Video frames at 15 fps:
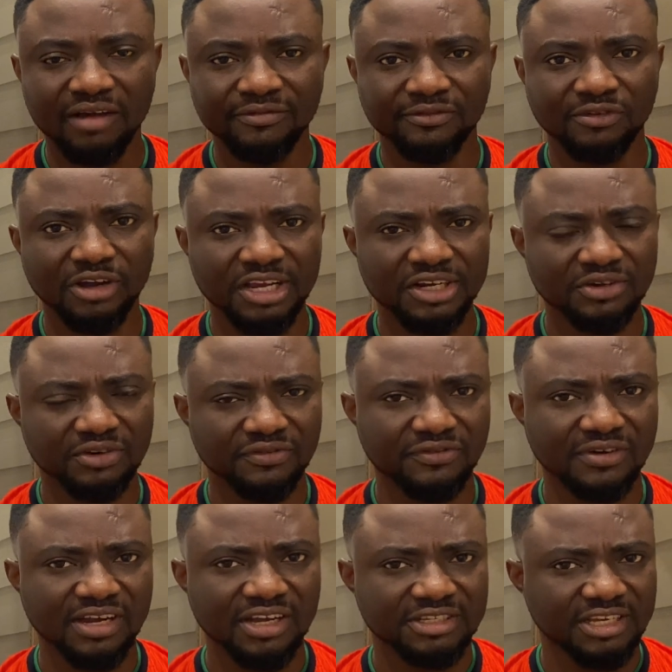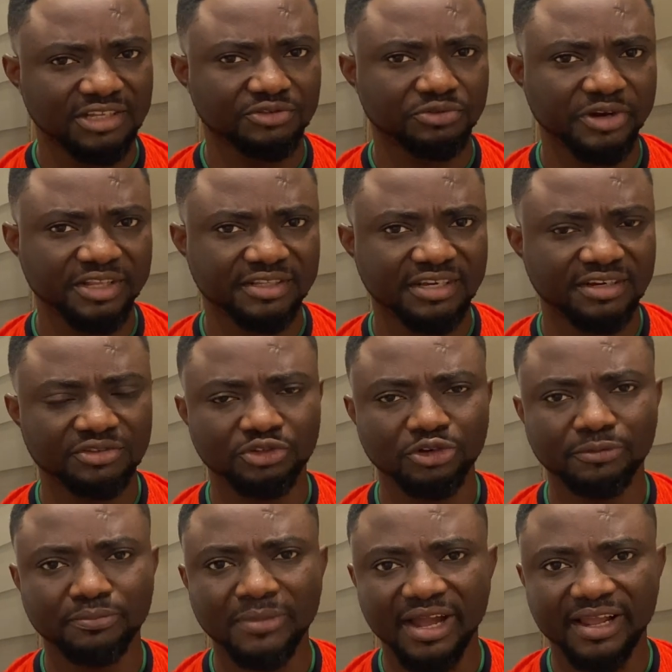avoid oversaturated
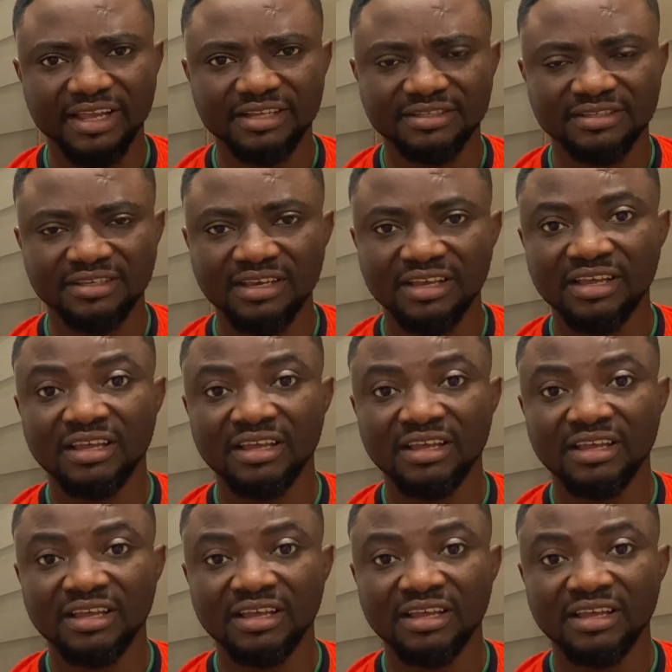job markets.